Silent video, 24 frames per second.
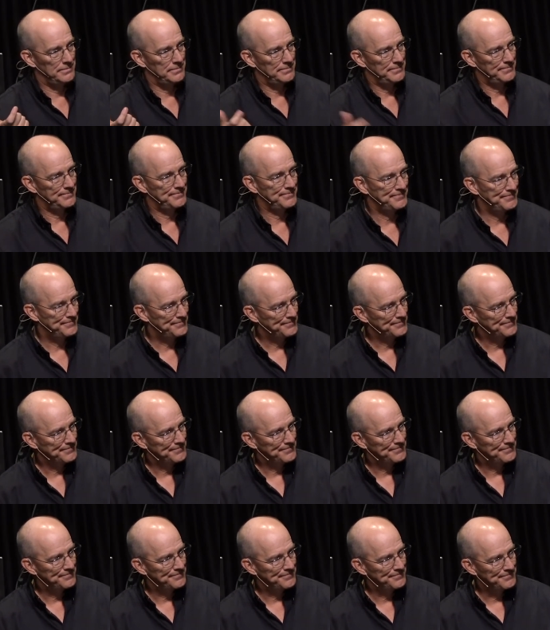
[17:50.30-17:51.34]

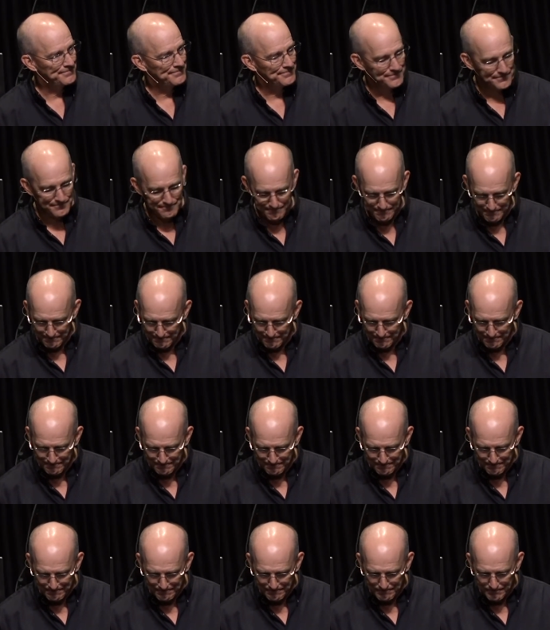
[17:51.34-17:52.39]

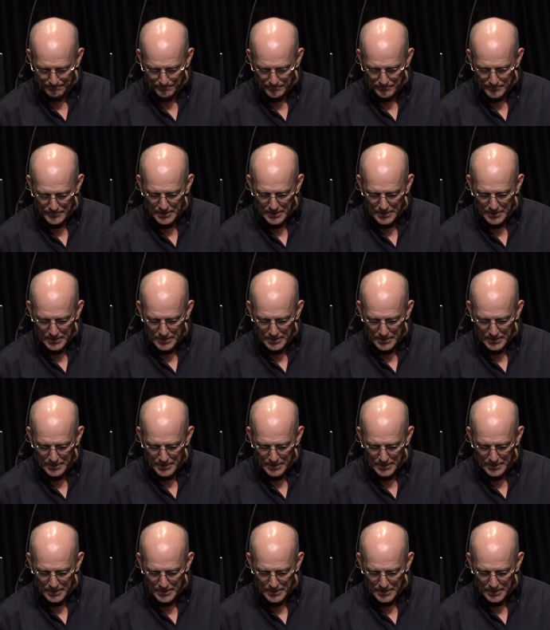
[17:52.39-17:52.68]
Nobody speaks.